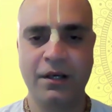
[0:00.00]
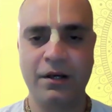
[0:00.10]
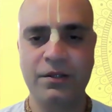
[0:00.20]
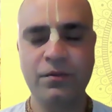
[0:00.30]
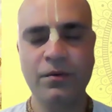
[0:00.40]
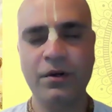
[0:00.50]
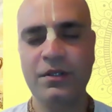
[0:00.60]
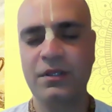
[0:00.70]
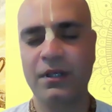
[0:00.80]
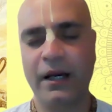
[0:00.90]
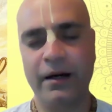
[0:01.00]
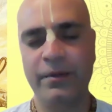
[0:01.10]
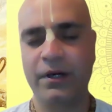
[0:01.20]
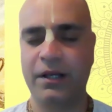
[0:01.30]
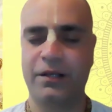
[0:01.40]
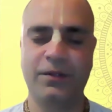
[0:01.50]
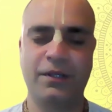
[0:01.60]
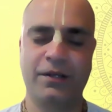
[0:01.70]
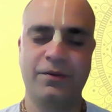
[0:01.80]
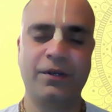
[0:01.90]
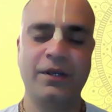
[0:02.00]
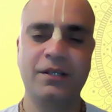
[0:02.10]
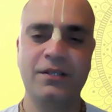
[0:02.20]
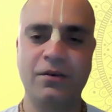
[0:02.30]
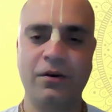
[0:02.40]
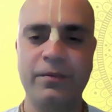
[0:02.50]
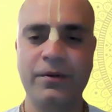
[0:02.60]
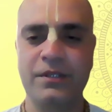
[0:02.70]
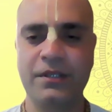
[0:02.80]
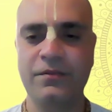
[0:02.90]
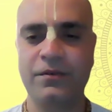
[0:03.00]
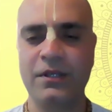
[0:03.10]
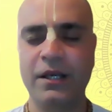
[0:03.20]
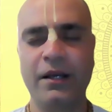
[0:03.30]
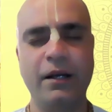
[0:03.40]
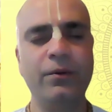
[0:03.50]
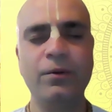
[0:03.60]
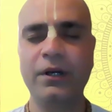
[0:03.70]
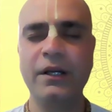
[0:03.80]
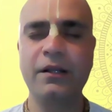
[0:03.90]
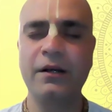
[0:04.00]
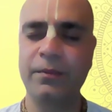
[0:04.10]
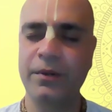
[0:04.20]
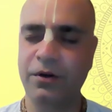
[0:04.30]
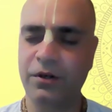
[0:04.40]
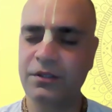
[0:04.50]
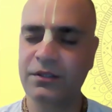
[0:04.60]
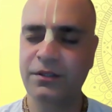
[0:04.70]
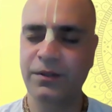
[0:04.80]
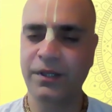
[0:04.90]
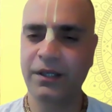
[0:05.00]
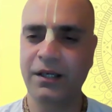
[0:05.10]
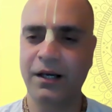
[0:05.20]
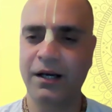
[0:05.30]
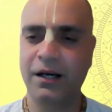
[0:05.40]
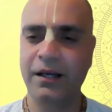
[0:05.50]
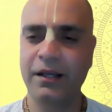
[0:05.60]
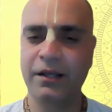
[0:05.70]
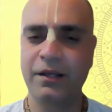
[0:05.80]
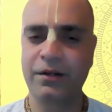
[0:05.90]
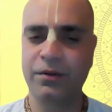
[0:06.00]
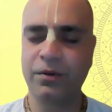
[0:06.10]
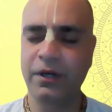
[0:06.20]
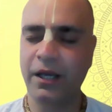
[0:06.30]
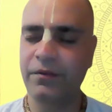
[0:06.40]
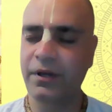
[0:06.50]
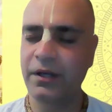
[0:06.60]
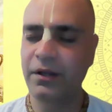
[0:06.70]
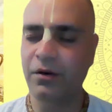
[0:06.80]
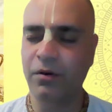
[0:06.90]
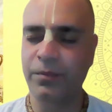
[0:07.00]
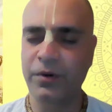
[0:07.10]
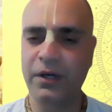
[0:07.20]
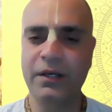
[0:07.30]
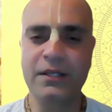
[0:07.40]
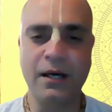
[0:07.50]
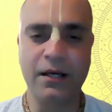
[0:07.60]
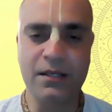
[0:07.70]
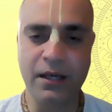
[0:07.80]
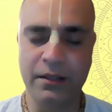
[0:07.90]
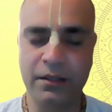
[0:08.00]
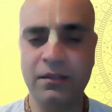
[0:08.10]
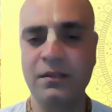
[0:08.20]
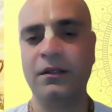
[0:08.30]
Arjun was adamant actually. Okay, his thought process was like, I don't need the demigods. Okay, I don't have any opulent desires either.